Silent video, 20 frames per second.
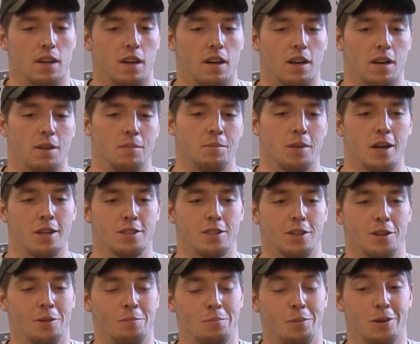um, not
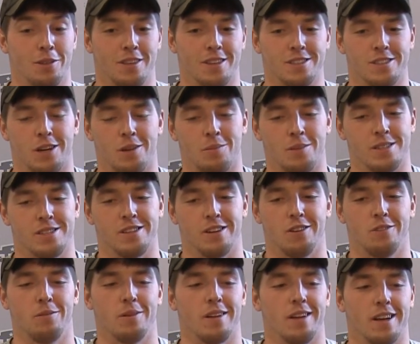to put this on
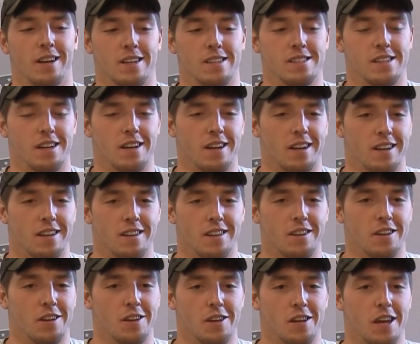myself, but like I said, I
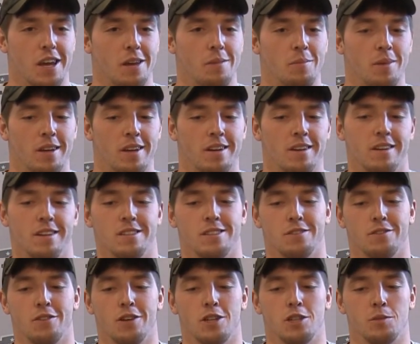came in as
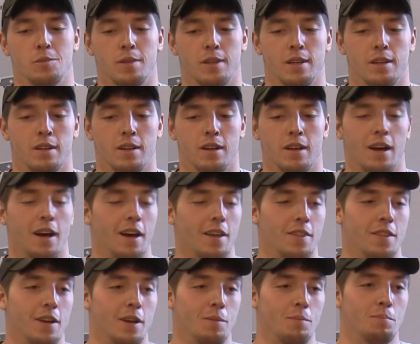a freshman year. I
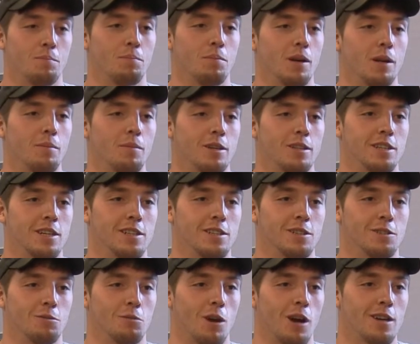think pretty much
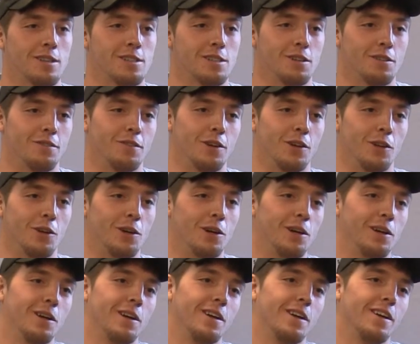as a roster
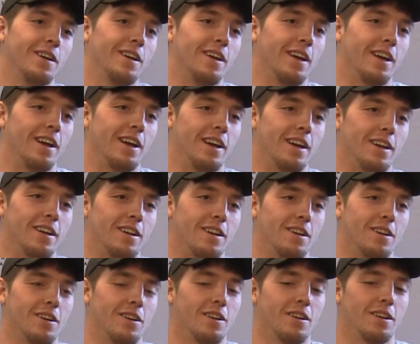filler,
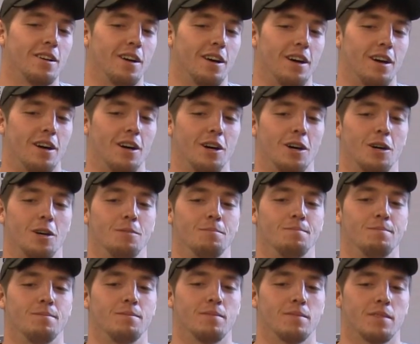and
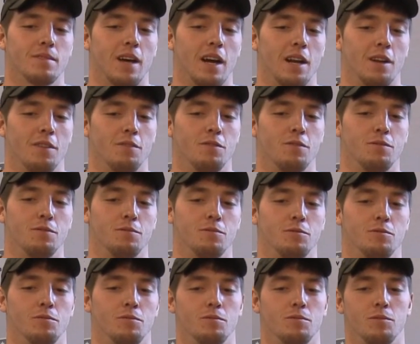um, kind of
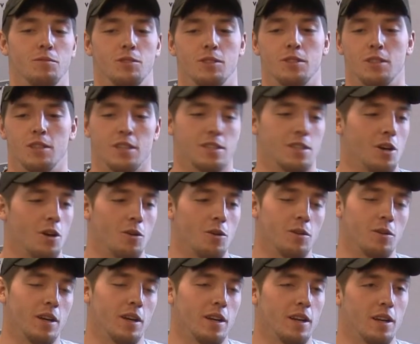just
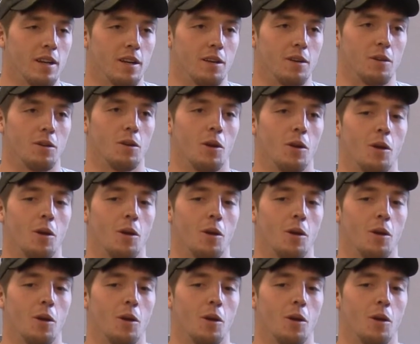honed in and